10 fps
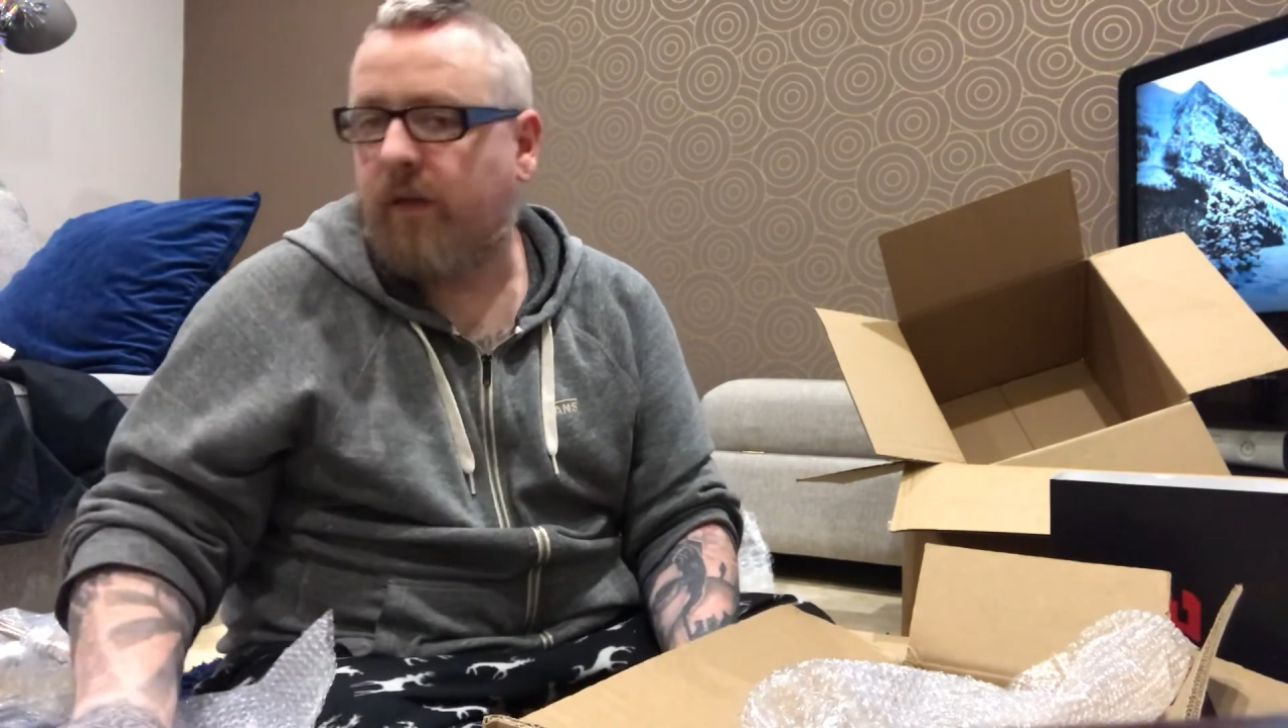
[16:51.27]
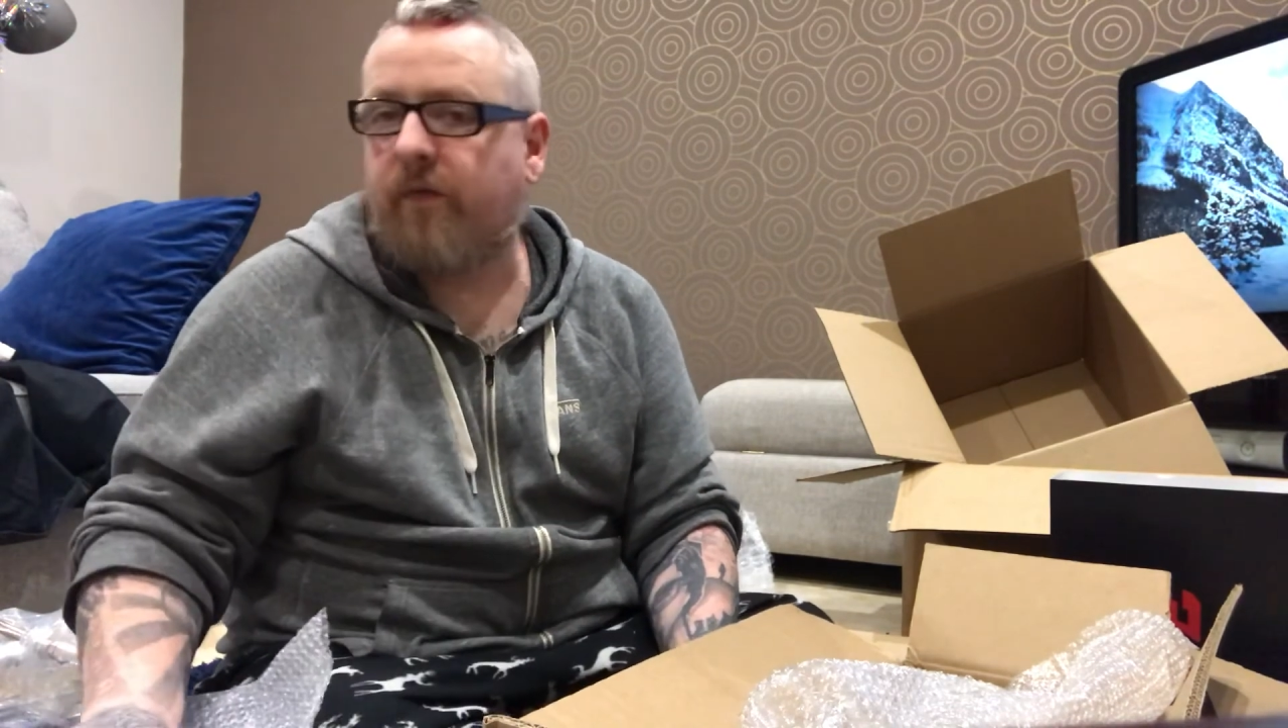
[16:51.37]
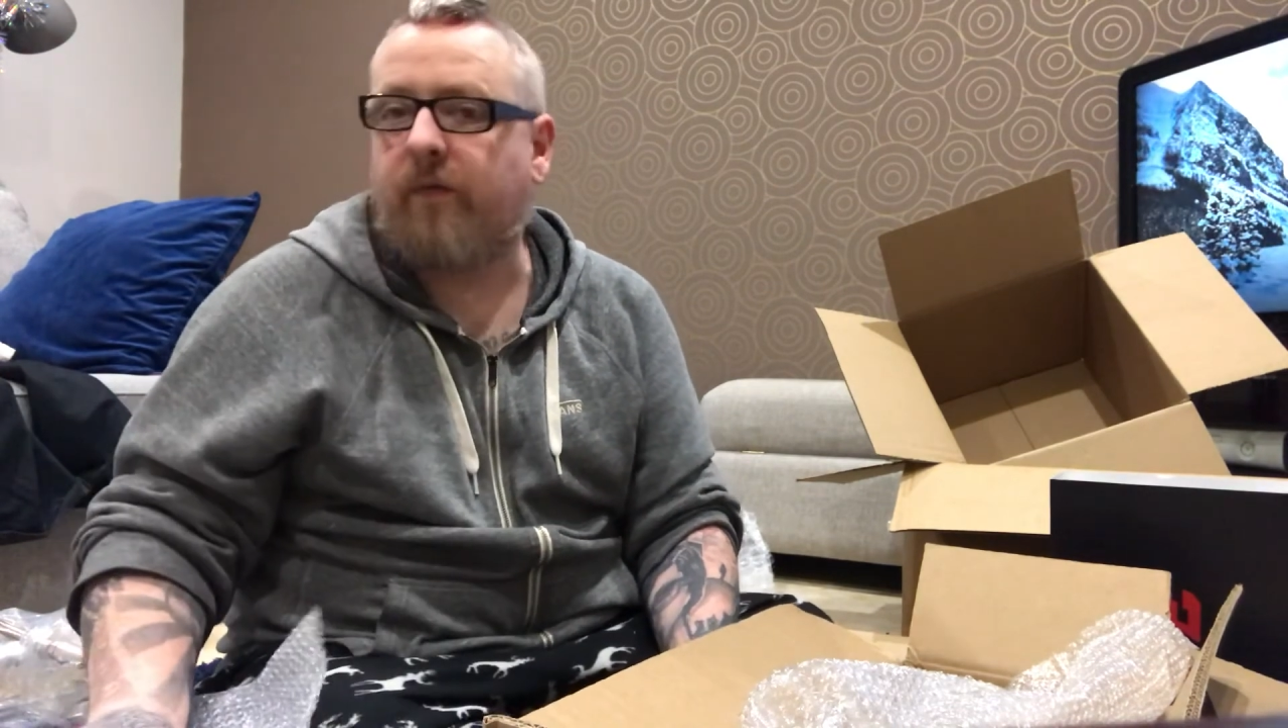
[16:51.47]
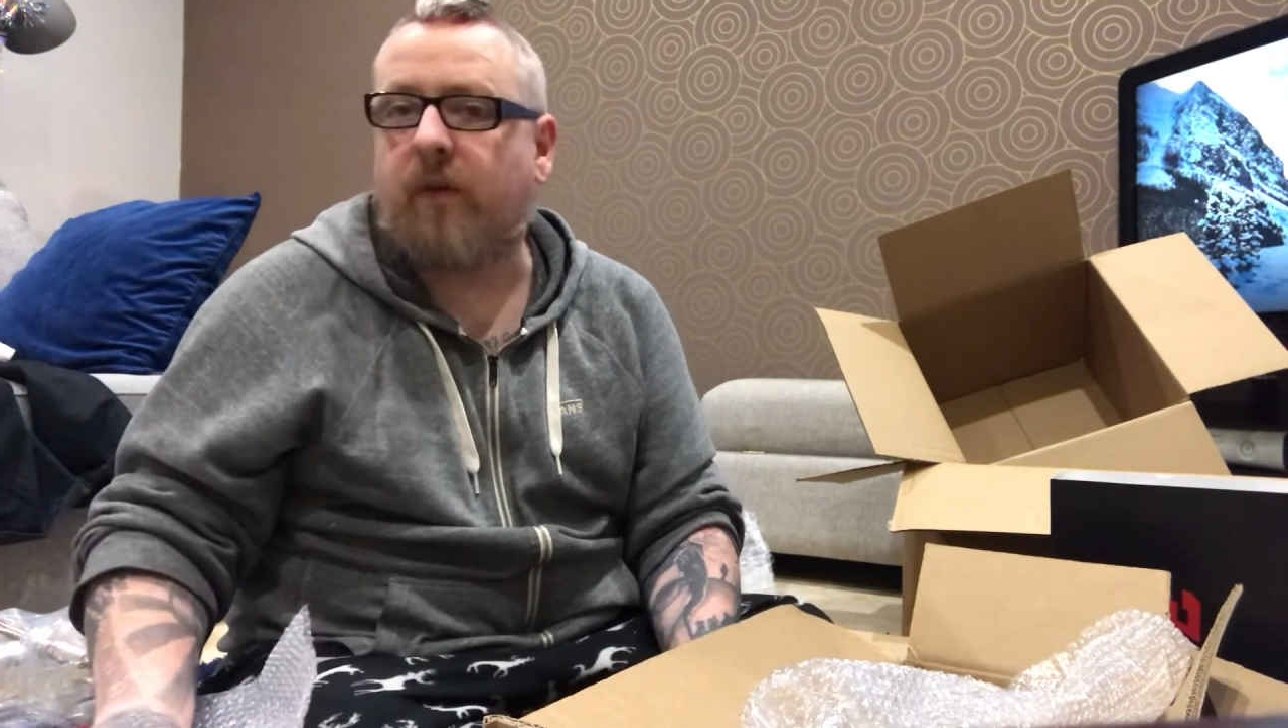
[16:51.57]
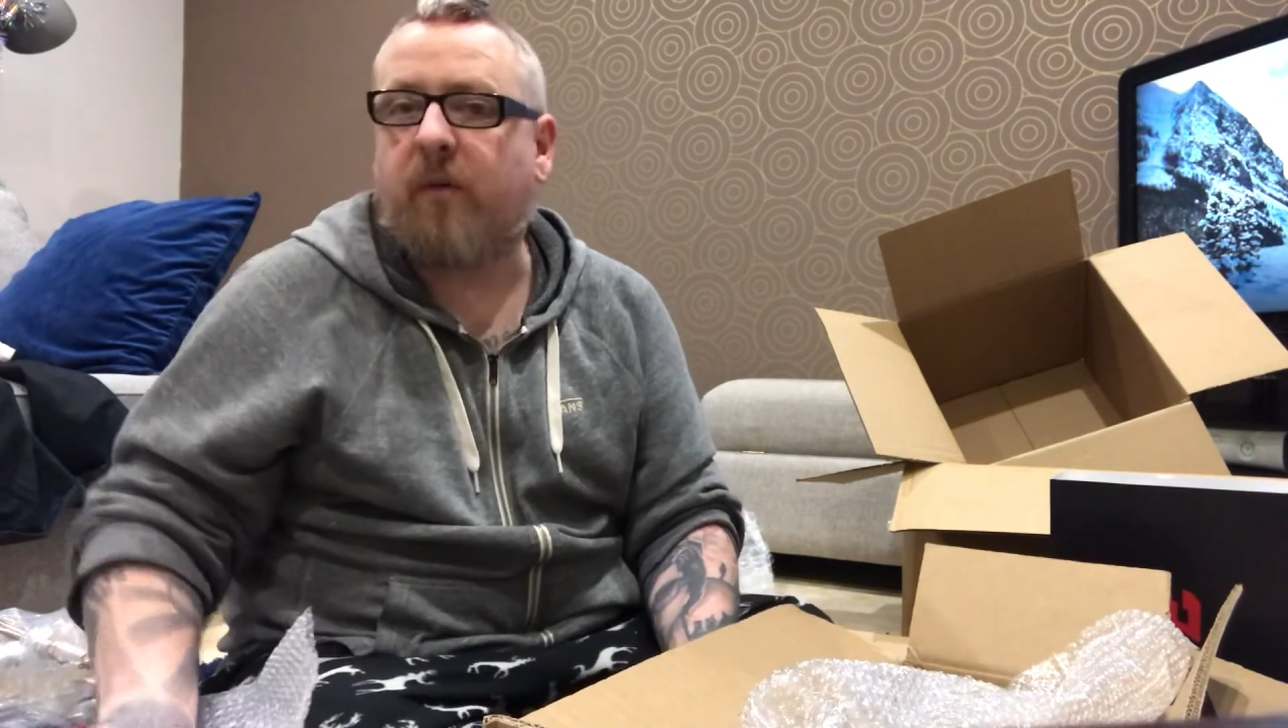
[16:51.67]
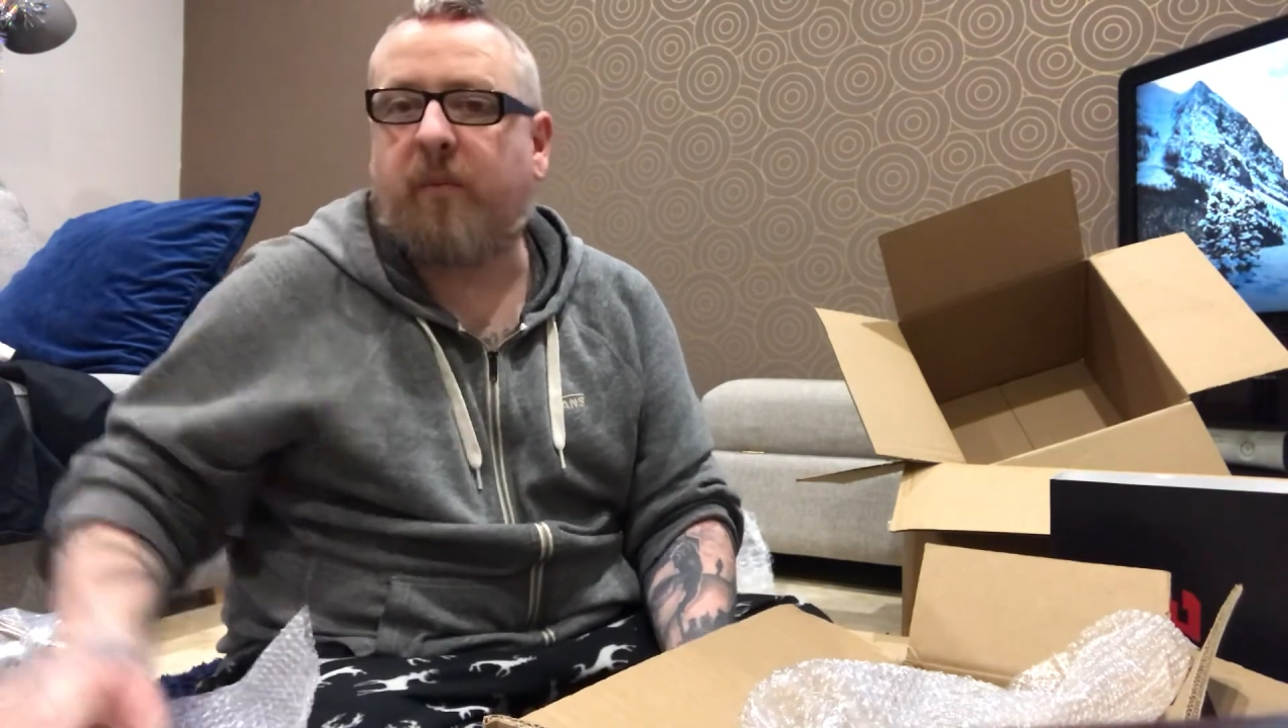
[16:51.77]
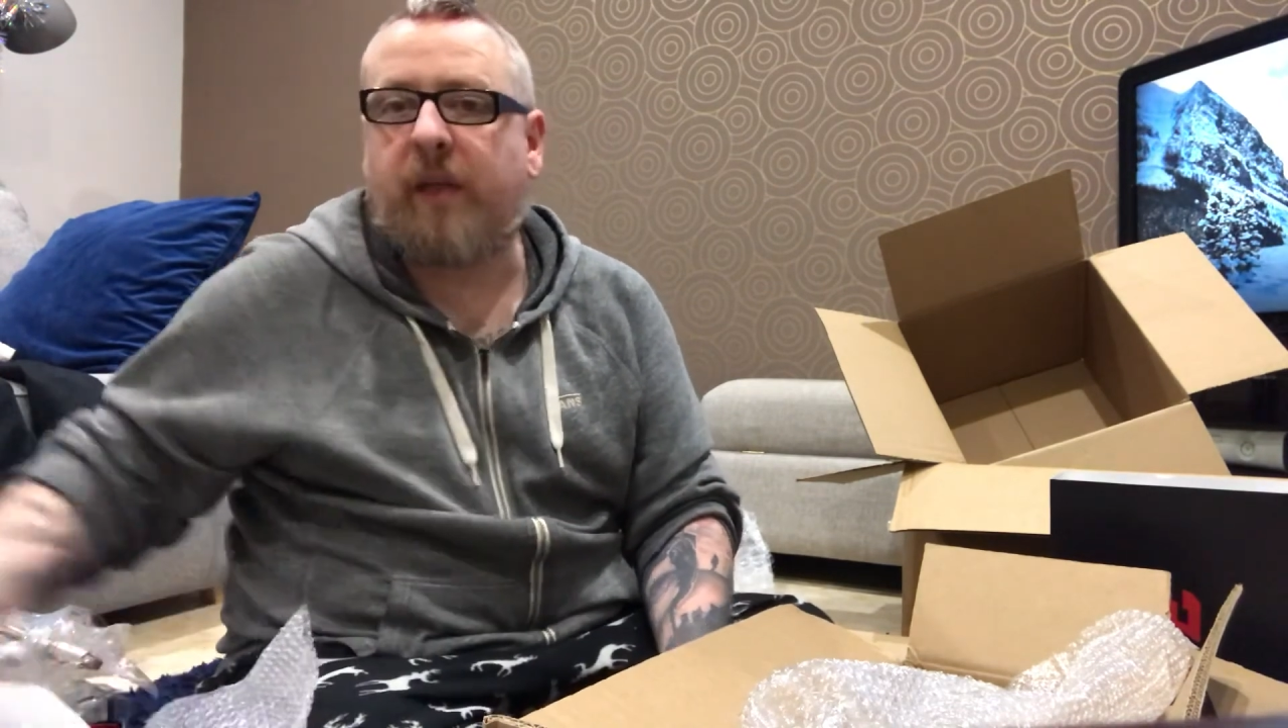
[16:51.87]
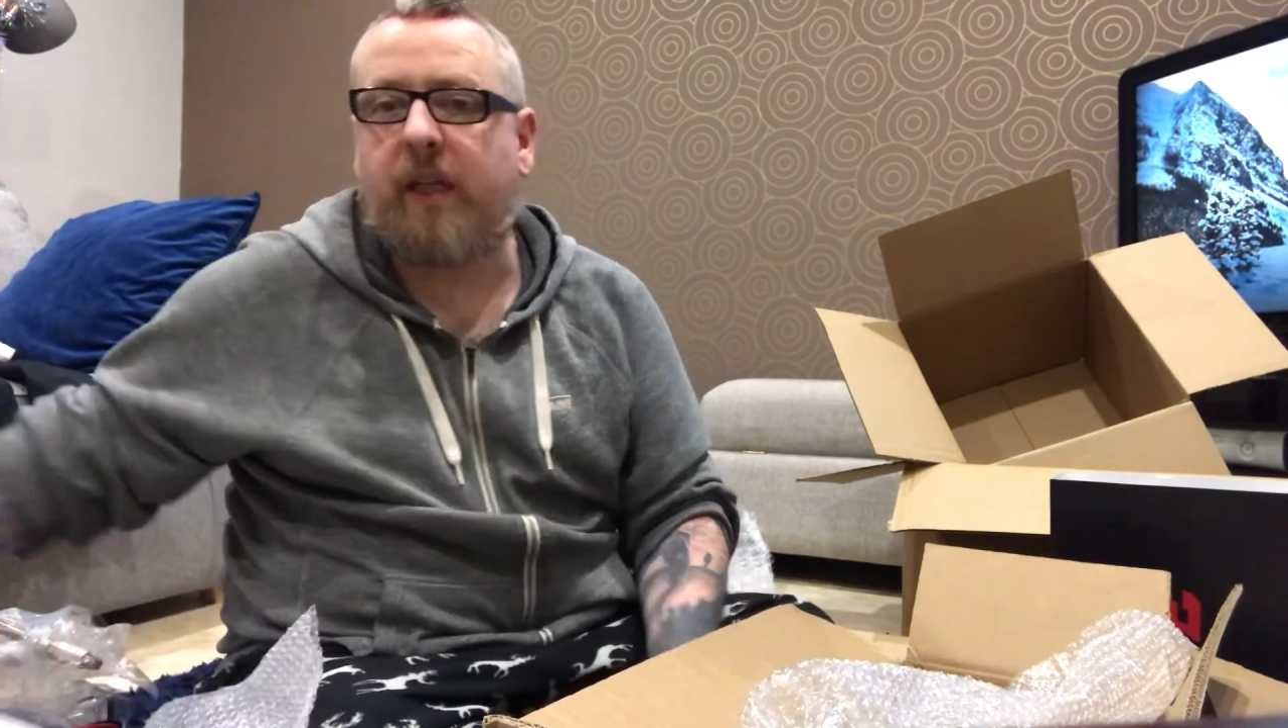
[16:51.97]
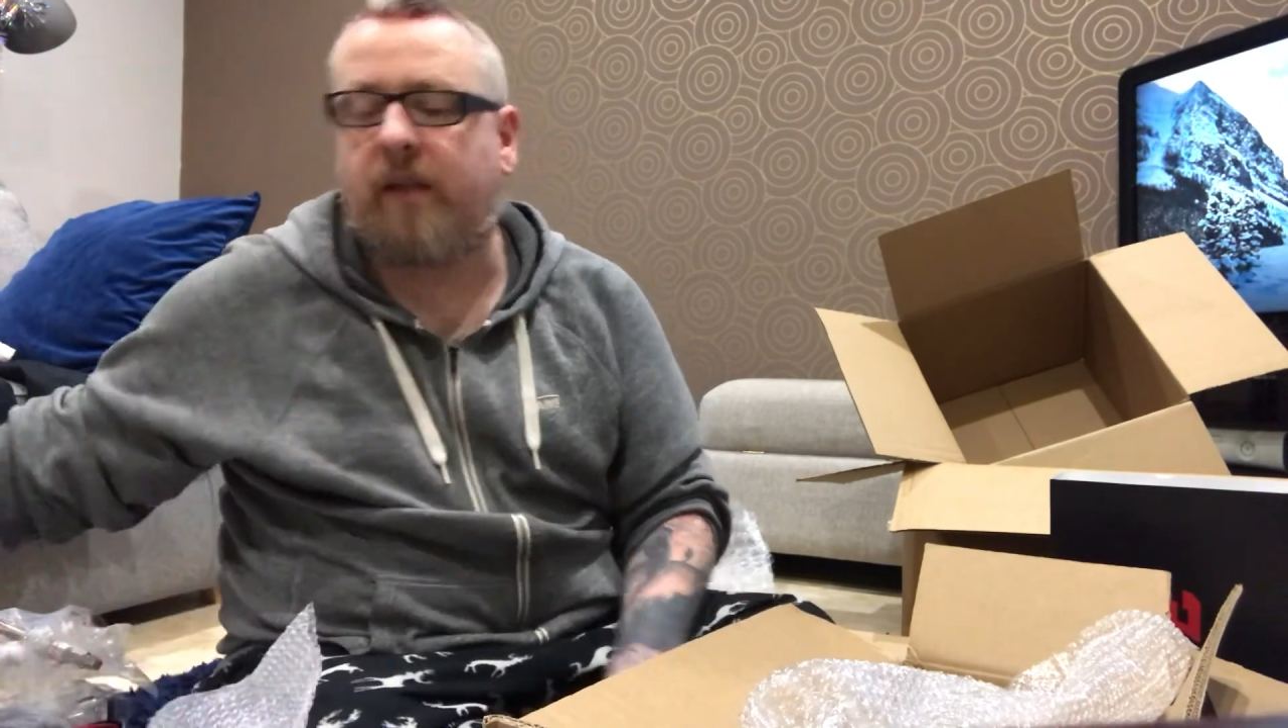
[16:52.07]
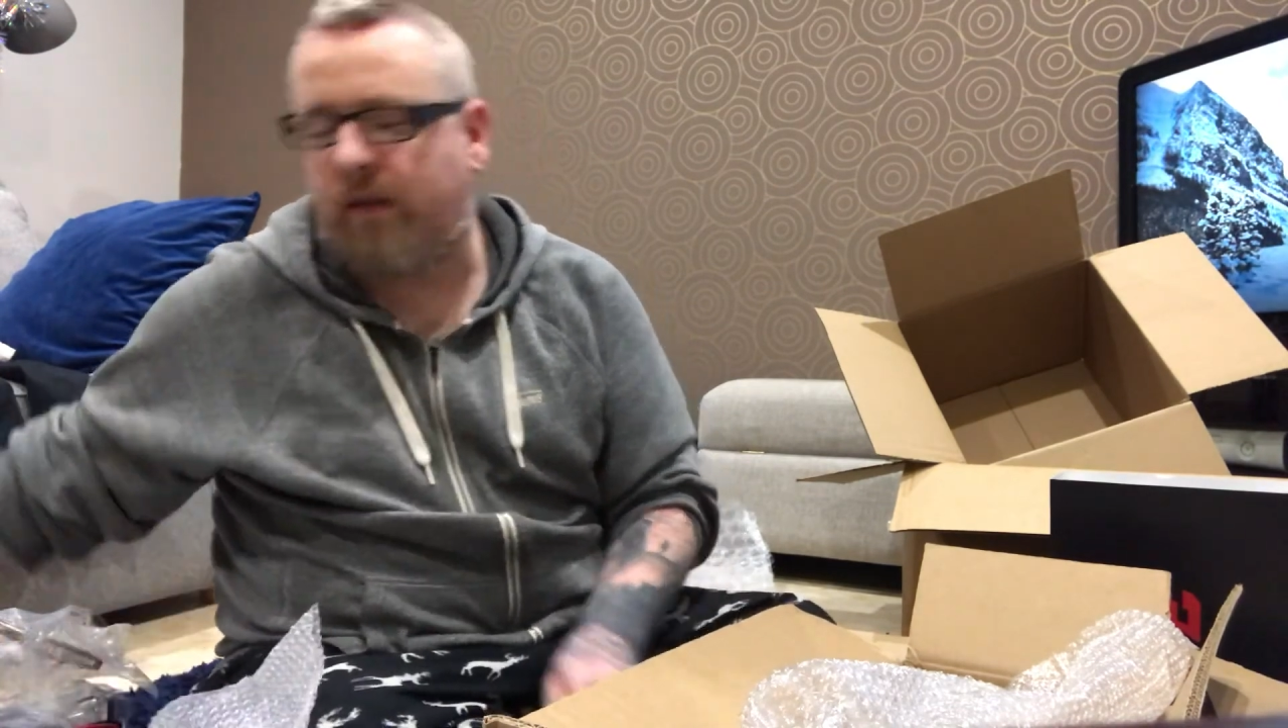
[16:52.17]
for
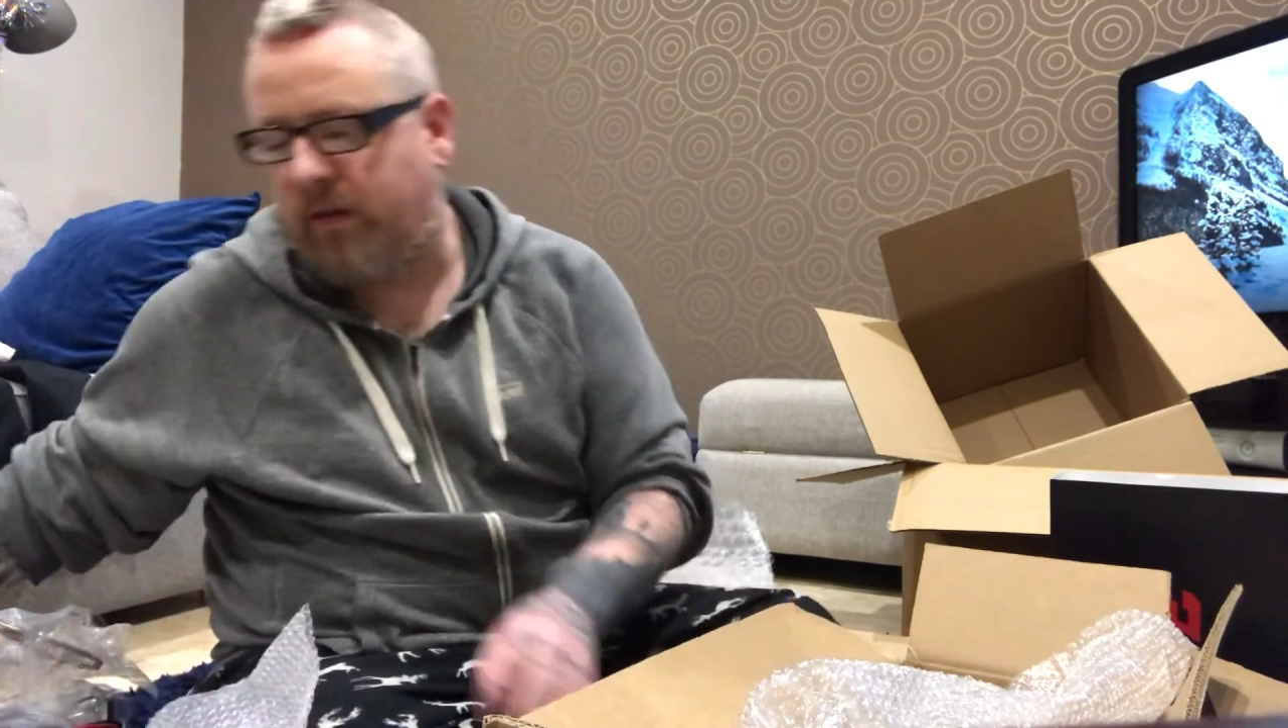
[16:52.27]
painting